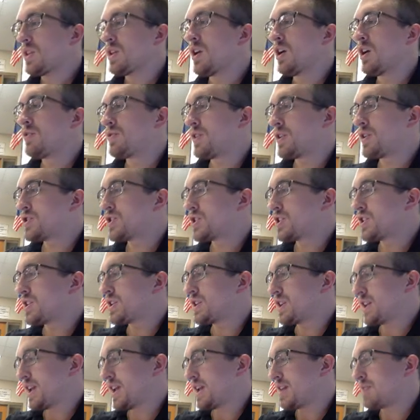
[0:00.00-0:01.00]
A
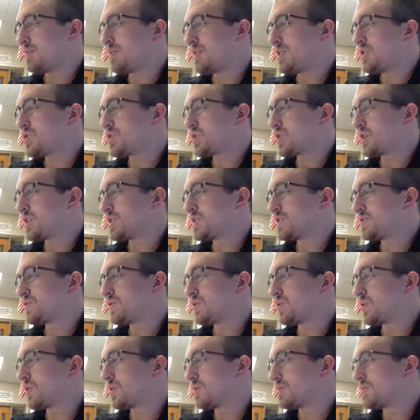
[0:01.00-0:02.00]
function can be
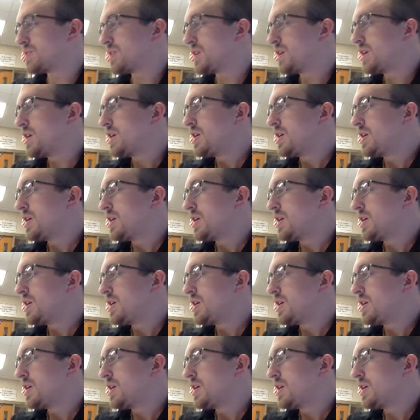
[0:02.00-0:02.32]
transformed